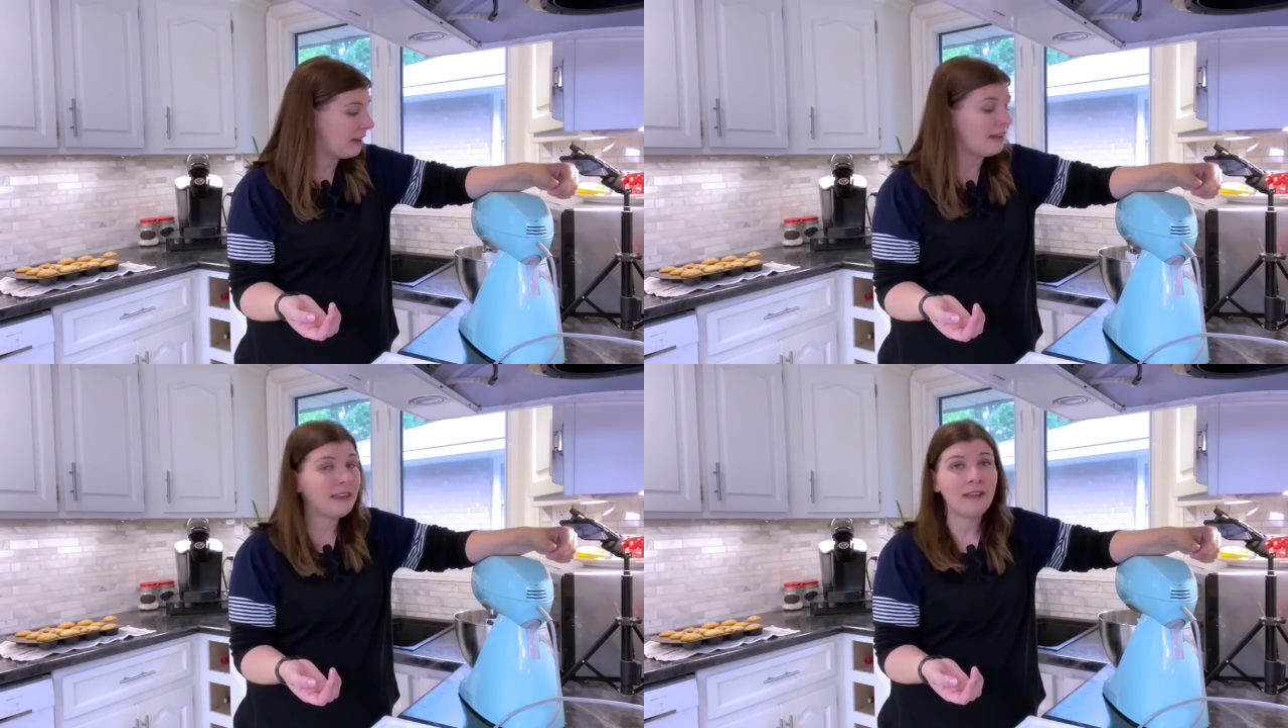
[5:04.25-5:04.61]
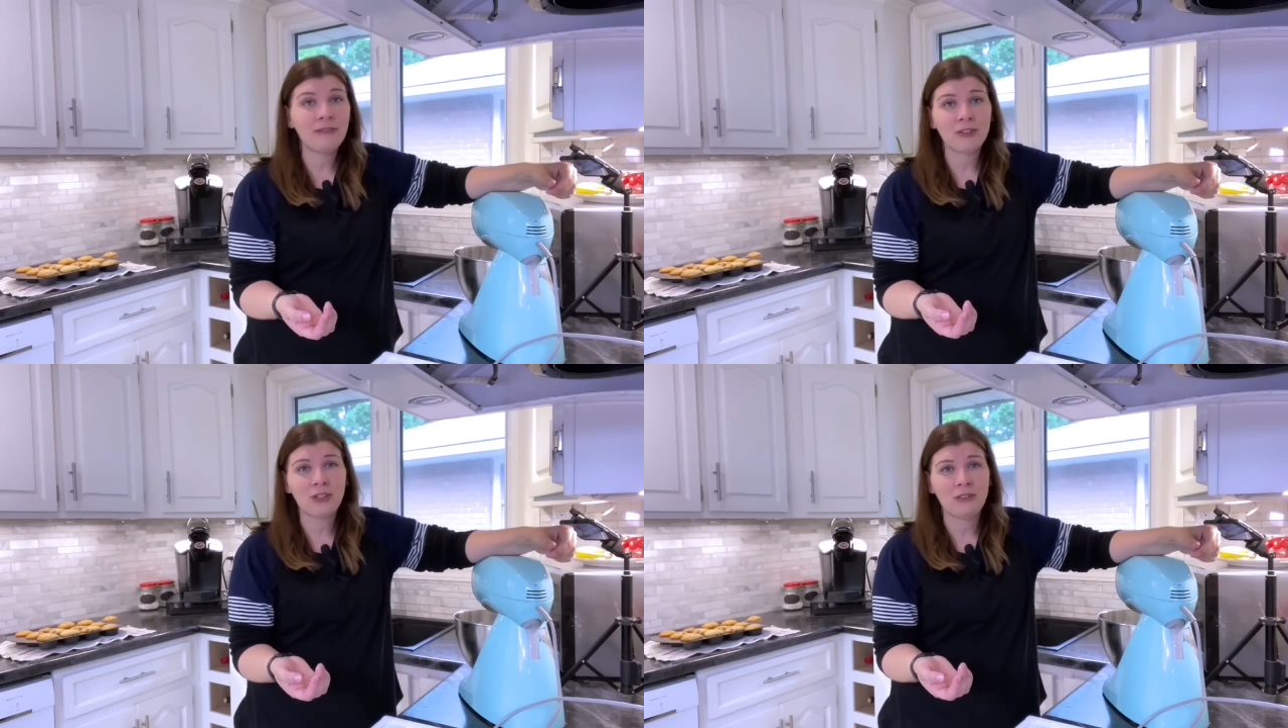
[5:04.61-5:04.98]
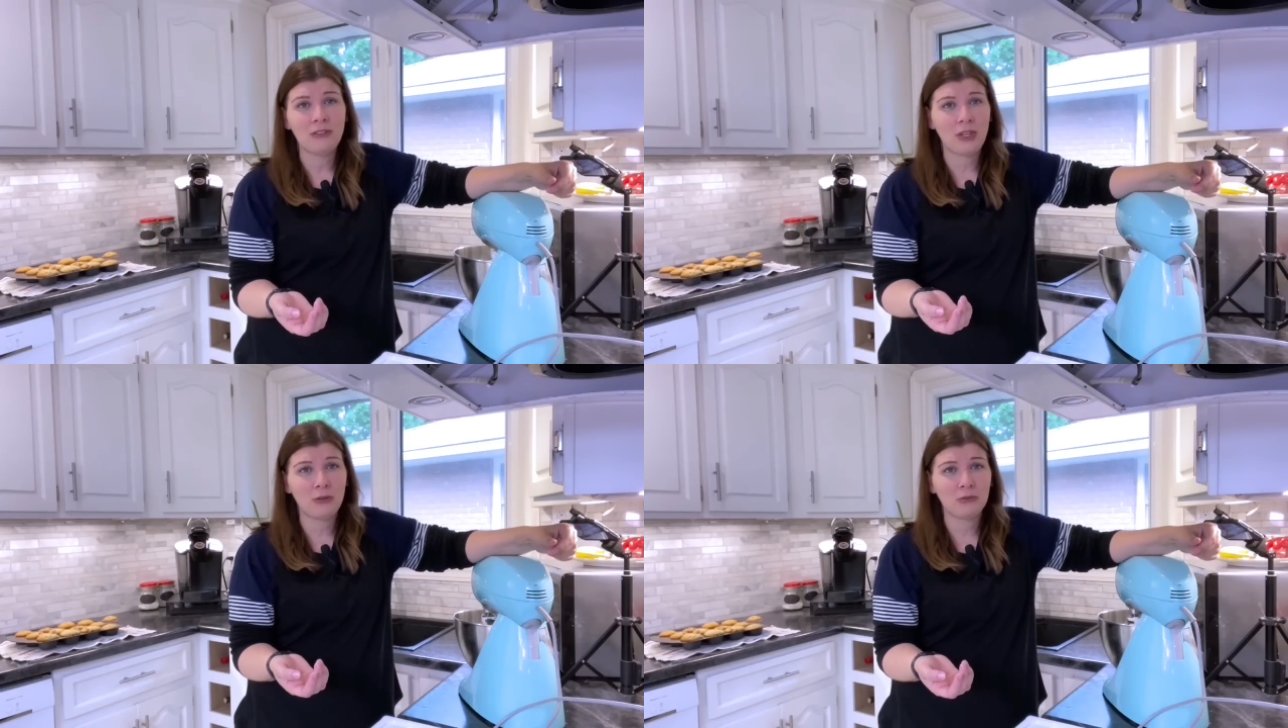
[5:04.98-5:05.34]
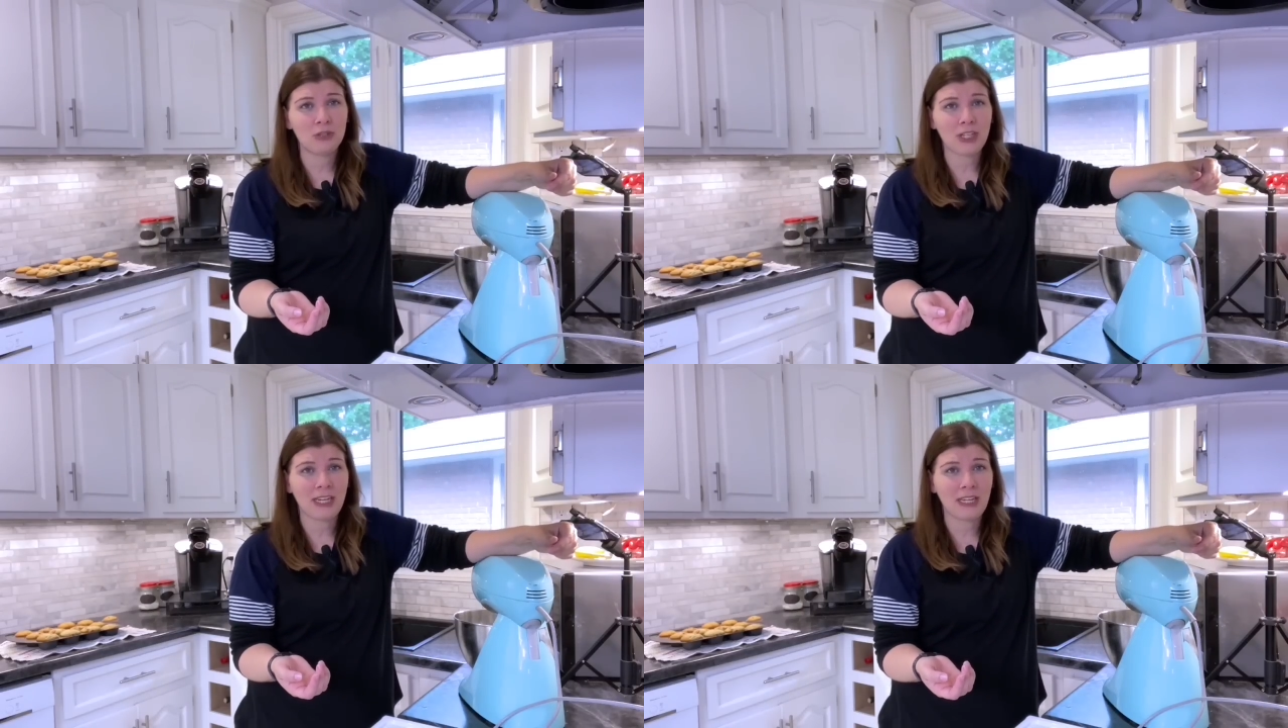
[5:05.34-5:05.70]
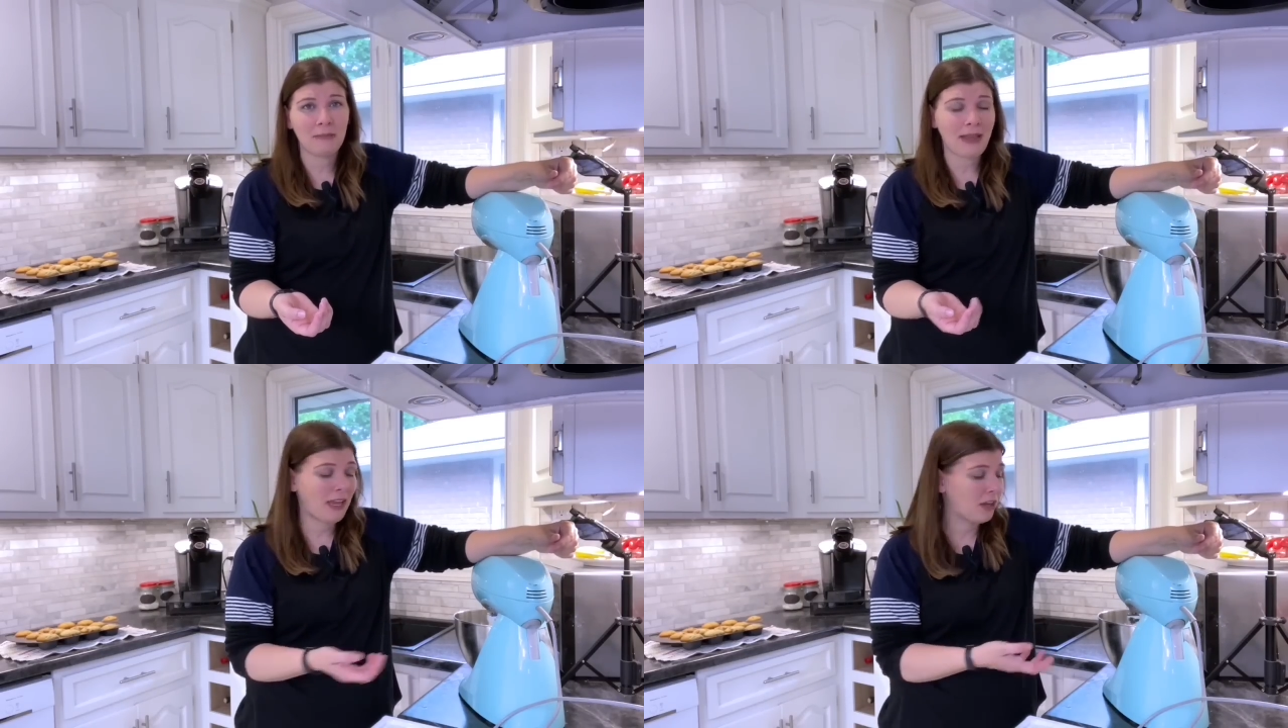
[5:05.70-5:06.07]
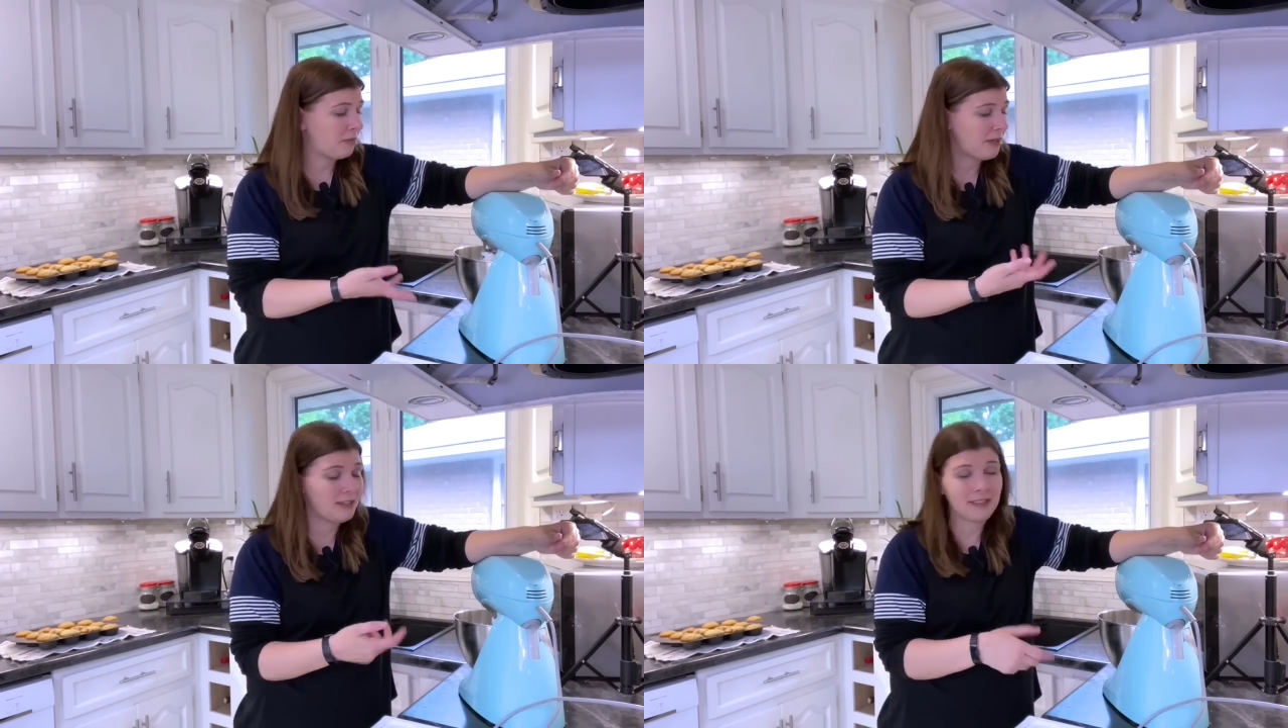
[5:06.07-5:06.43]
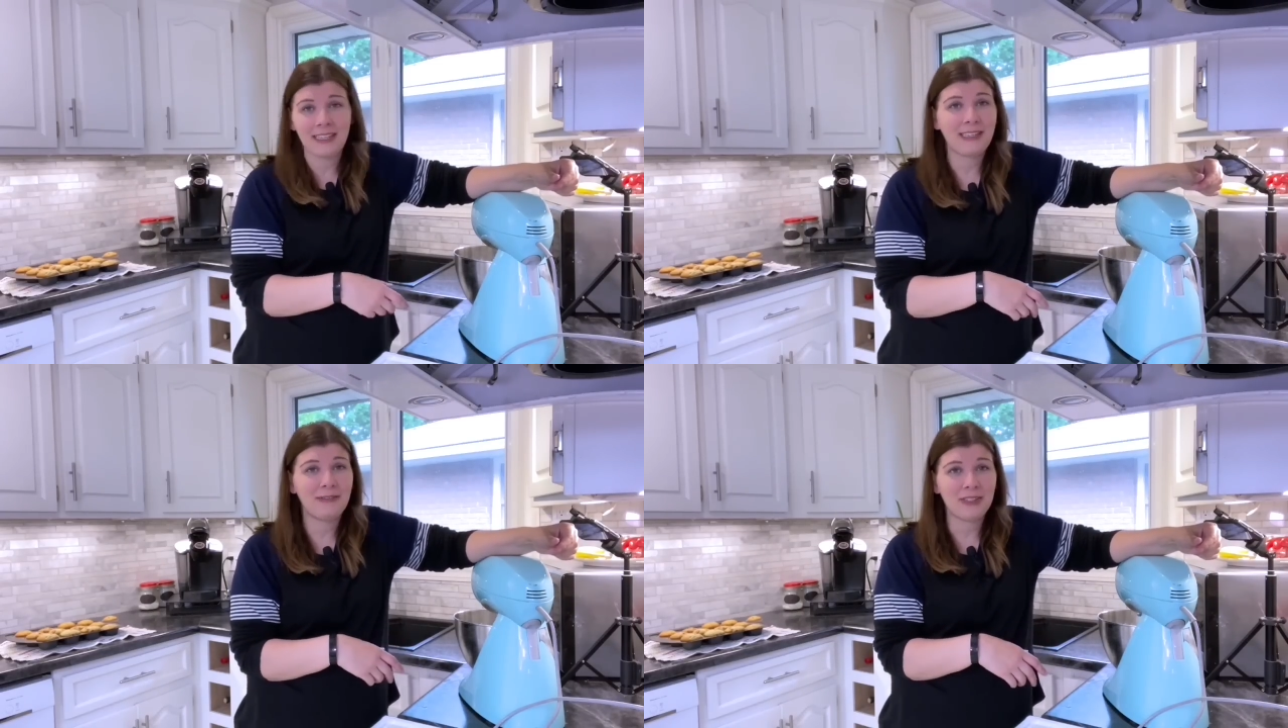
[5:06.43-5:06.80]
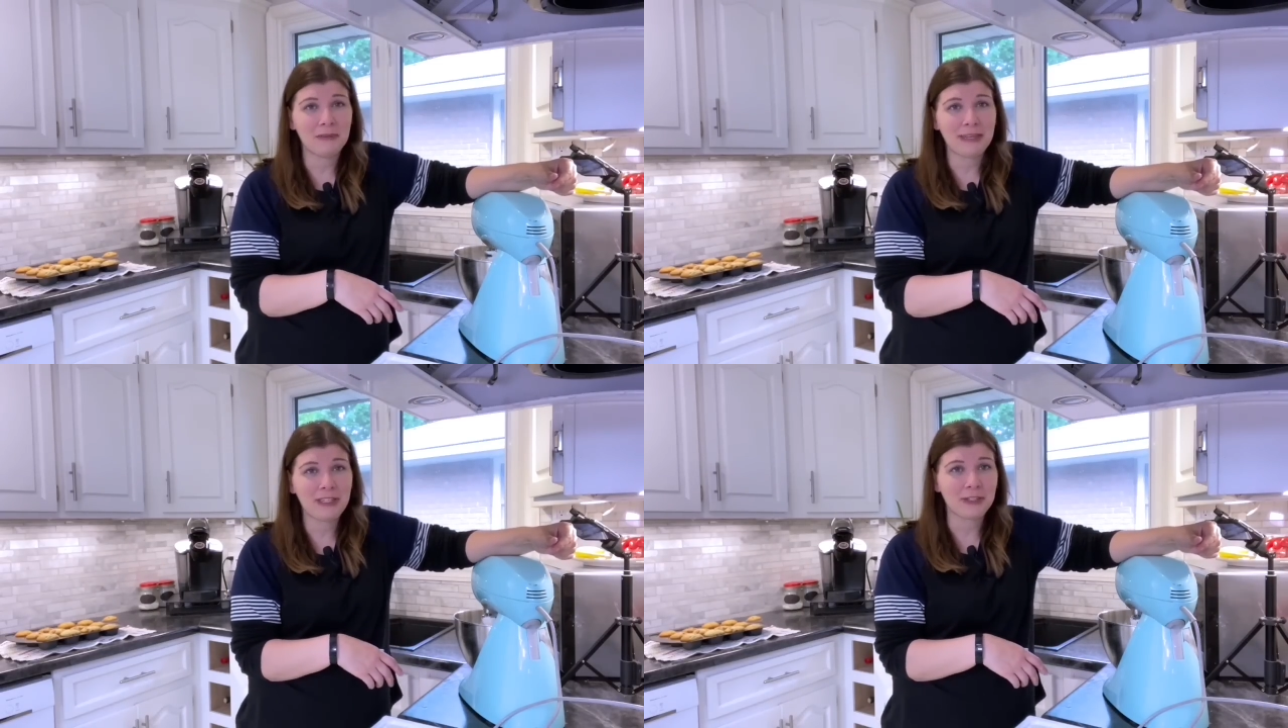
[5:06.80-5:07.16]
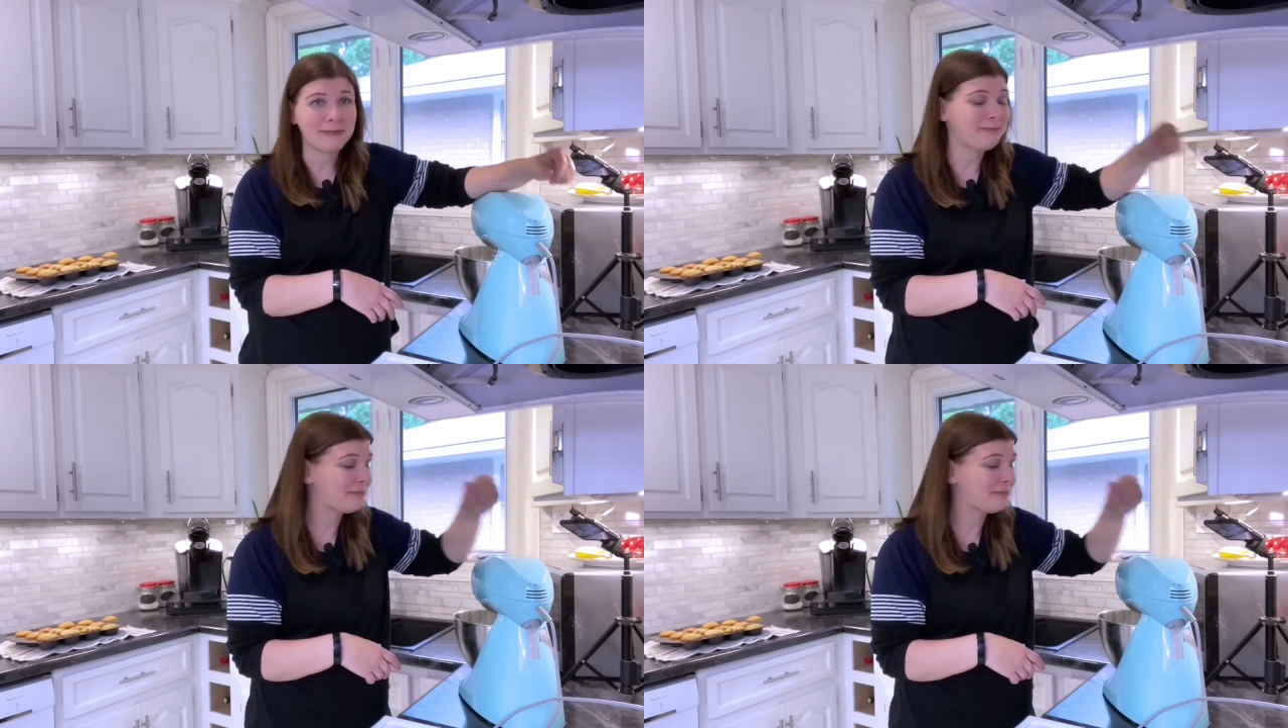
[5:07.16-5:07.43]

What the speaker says: I'd love a new shiny paddle because I love this mixer.